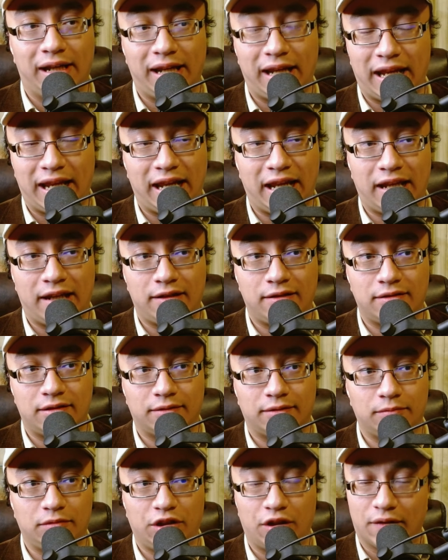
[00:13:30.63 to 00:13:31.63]
and
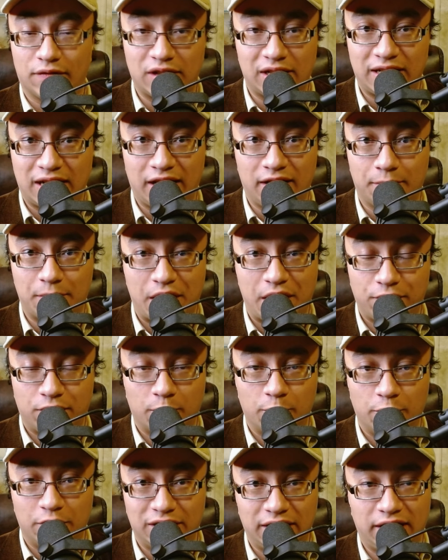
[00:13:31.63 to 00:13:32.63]
you have to take them out
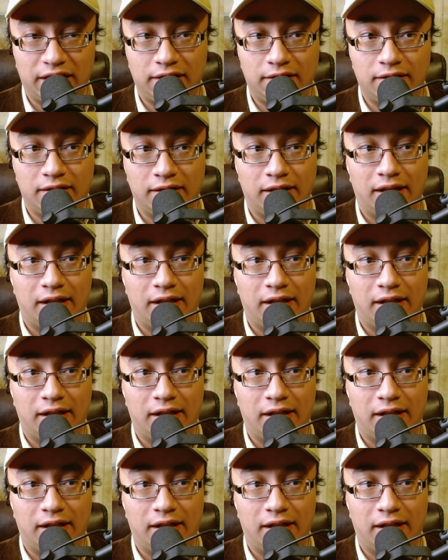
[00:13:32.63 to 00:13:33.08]
from within.